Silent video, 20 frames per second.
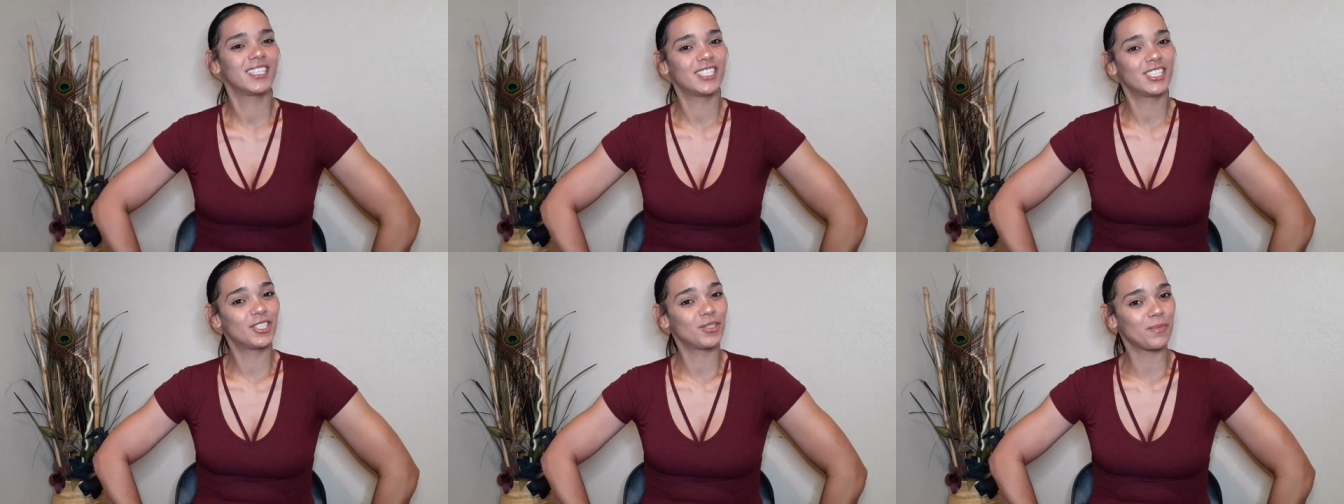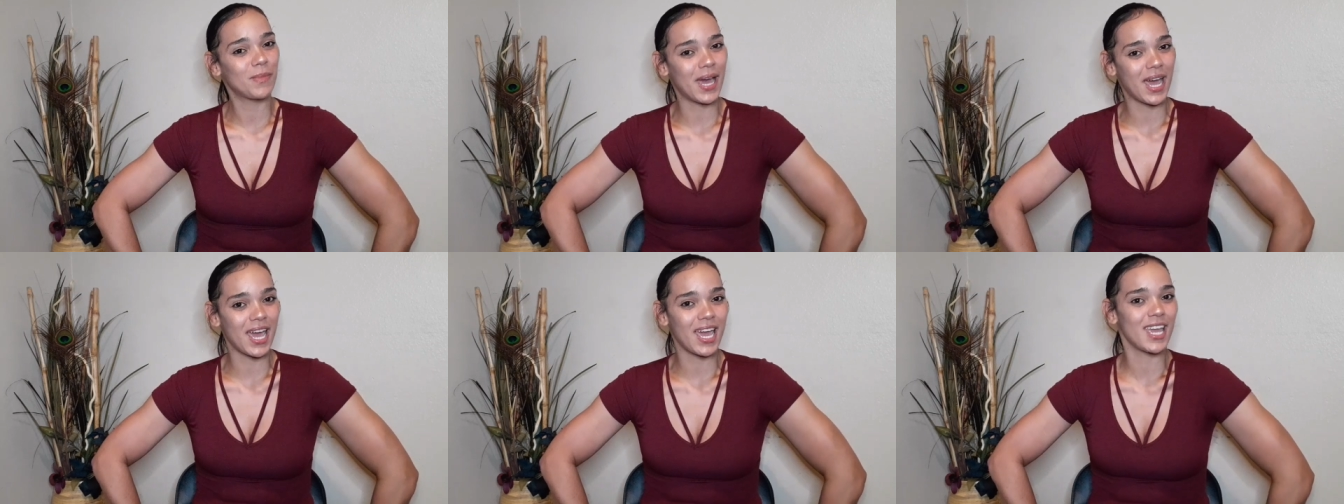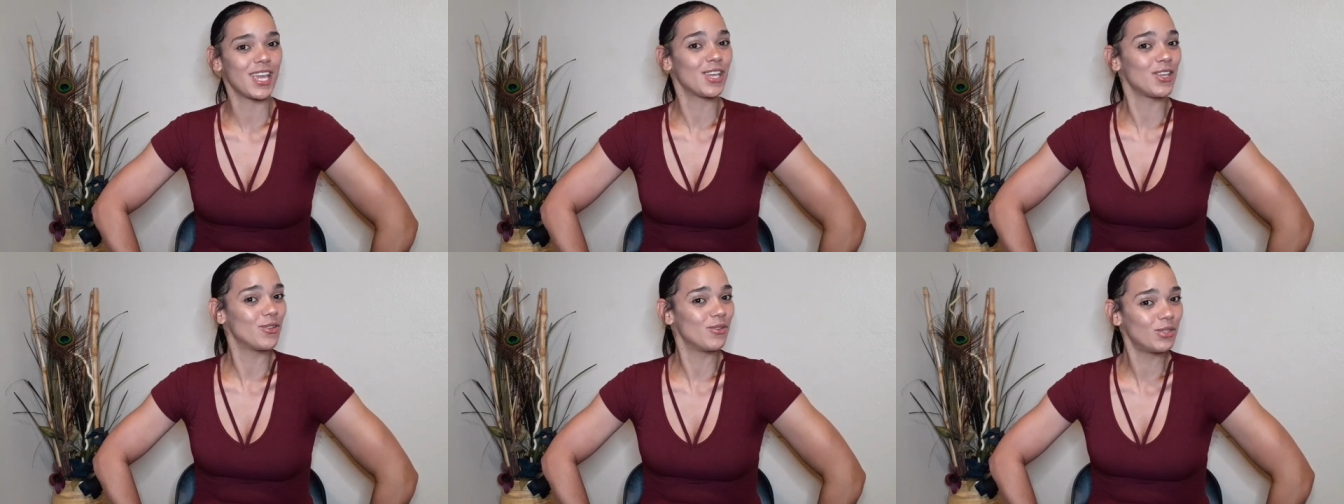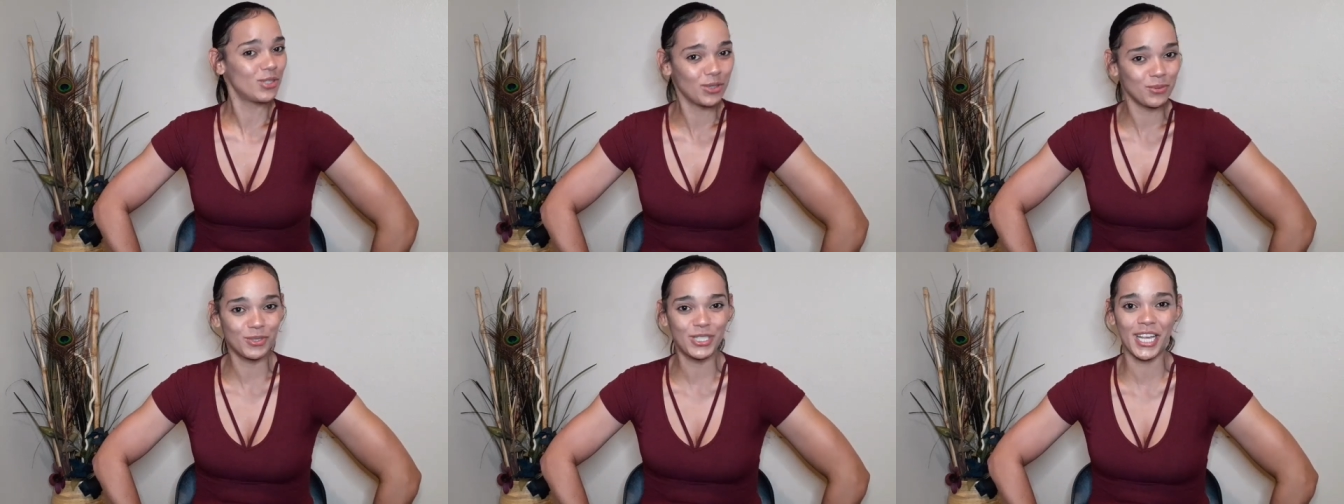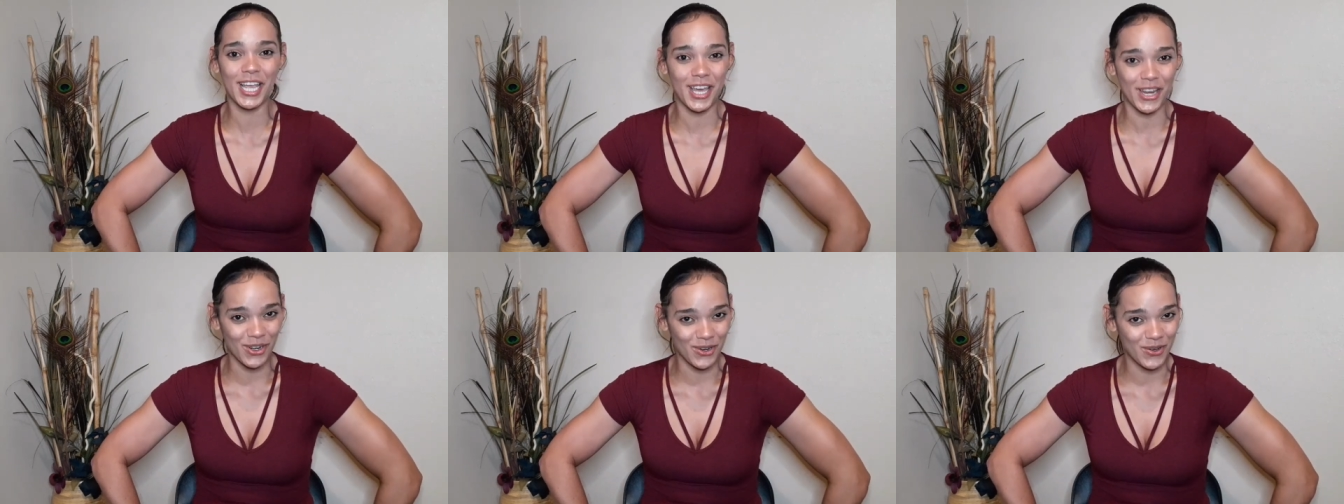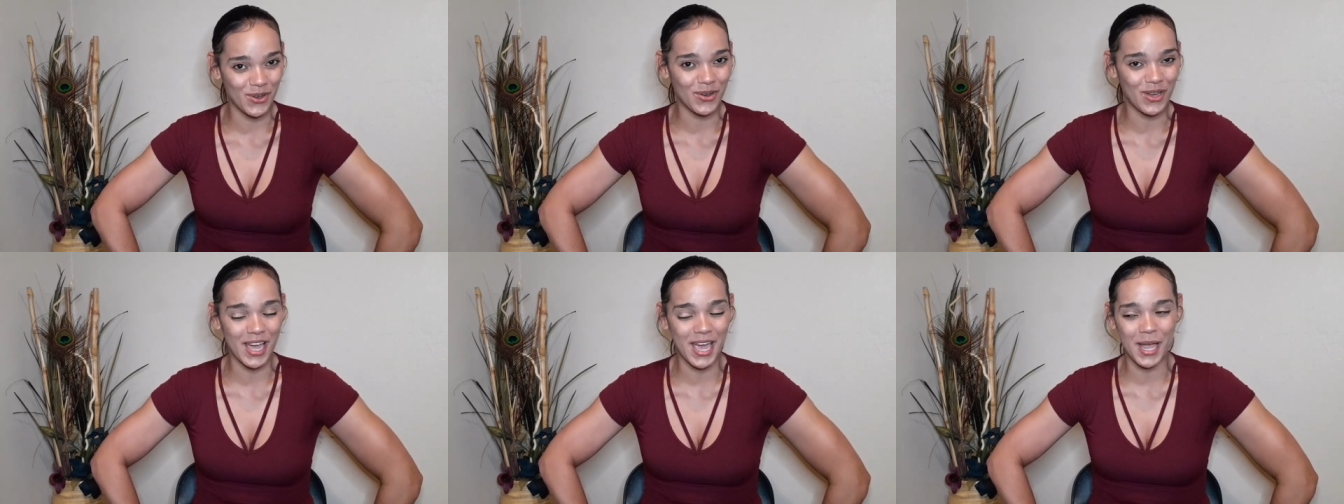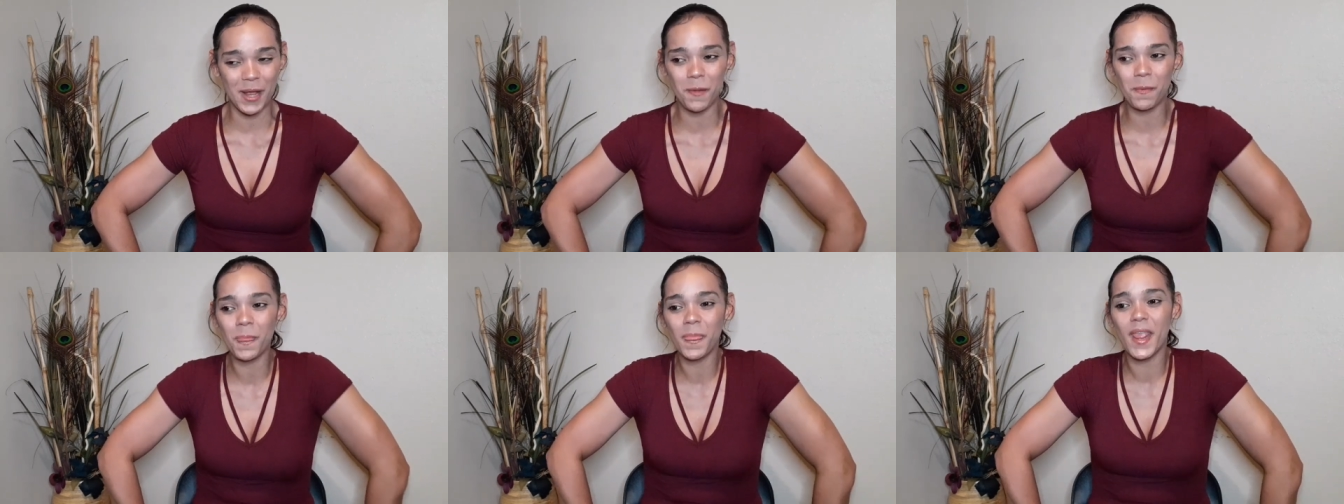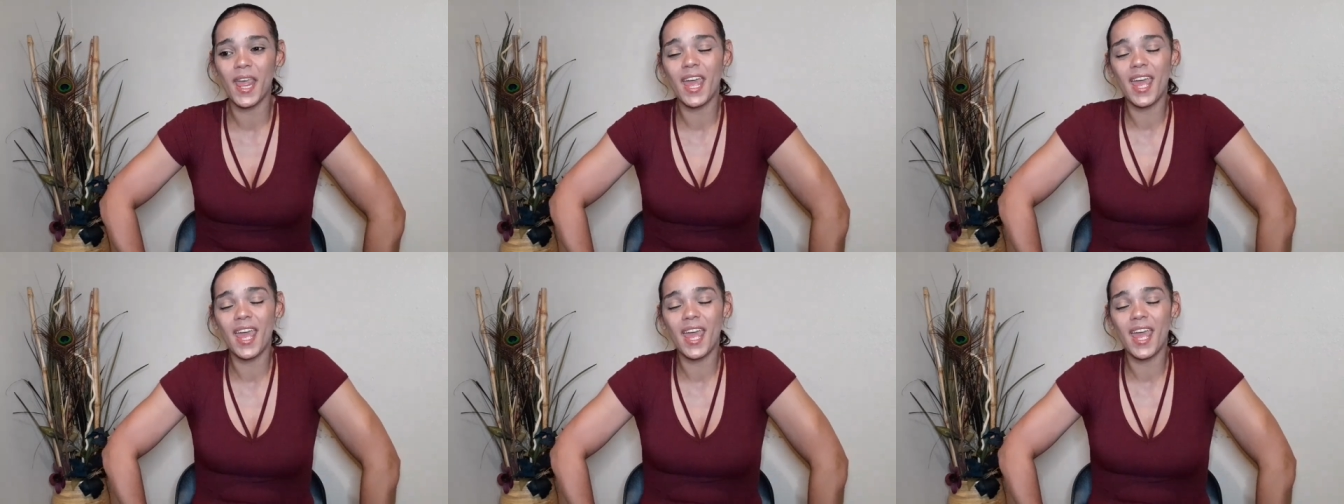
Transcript: to my YouTube channel, okay?